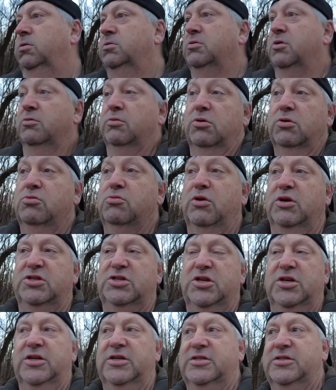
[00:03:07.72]
the real
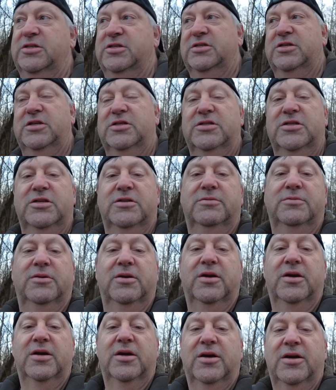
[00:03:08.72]
question is it,
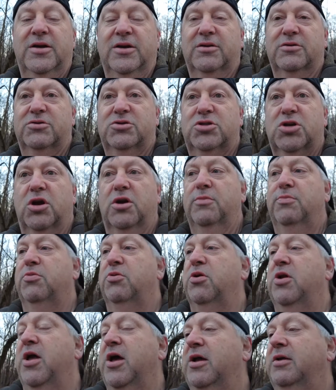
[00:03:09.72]
sharp or
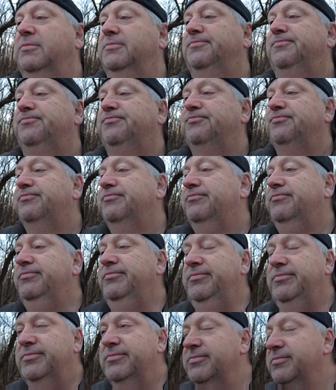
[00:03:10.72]
not?
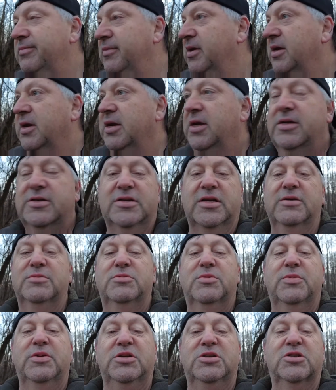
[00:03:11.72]
It seems
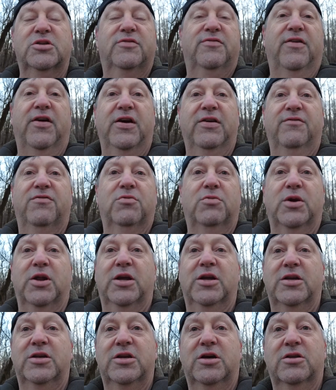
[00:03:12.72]
to be just fine from what I
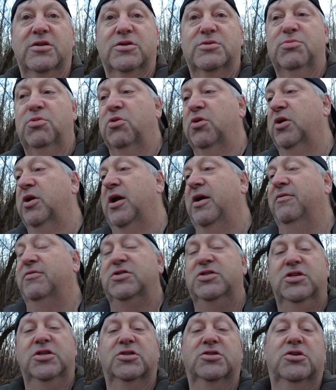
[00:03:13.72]
can tell this morning.
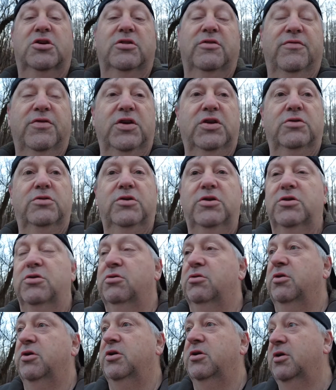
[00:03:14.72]
Obviously you saw the video I did
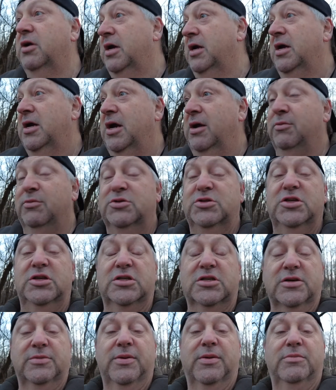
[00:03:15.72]
earlier, and we'll see
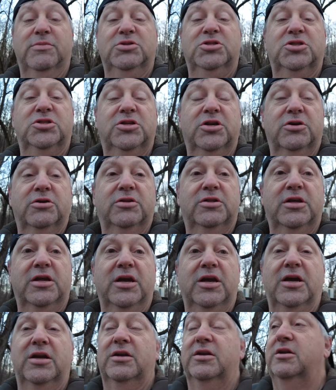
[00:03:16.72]
some images here at the
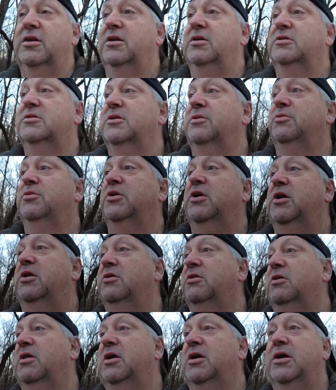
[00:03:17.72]
end. And then somewhere down
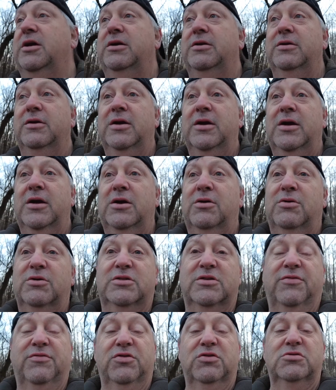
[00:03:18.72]
the line, once
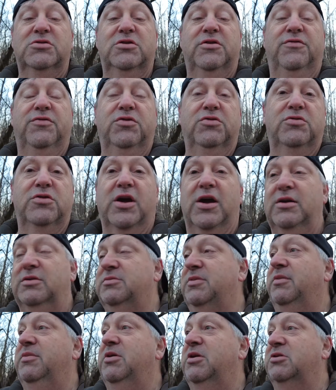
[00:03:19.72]
I've used it a few times,
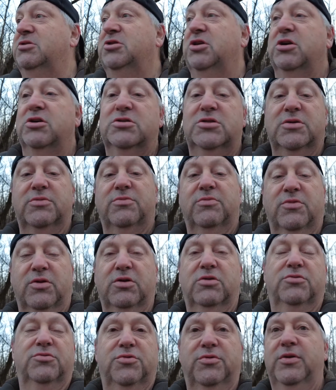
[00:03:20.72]
maybe I'll share some
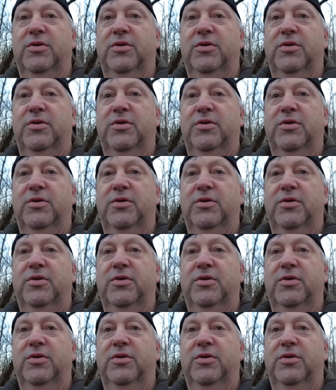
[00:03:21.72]
real,